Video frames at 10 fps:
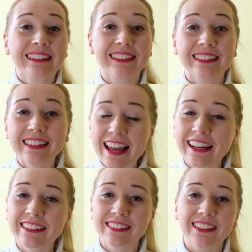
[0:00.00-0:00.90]
the
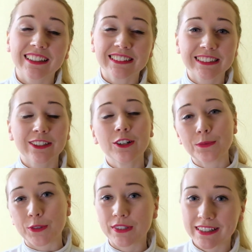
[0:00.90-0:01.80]
night. It's
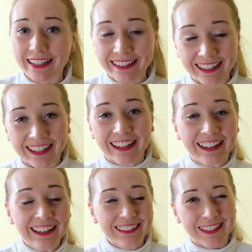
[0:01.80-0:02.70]
almost like a
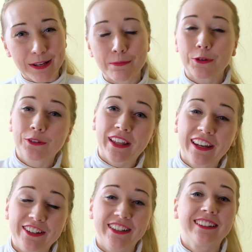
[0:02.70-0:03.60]

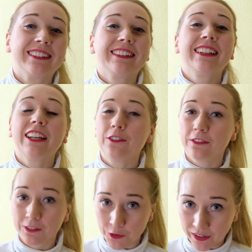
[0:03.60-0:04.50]
teleportation if
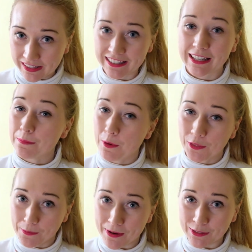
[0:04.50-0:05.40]
you can sleep on
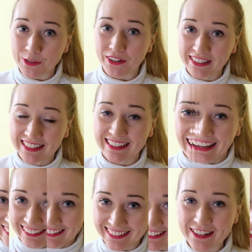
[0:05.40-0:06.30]
the bus during the
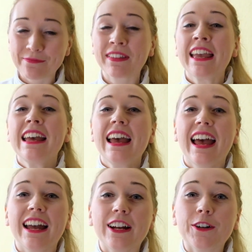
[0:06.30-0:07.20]
night.
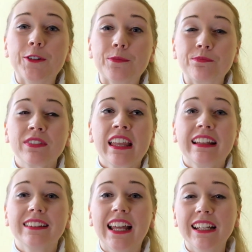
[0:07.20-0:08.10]

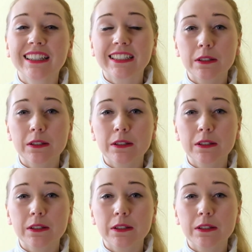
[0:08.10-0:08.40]
That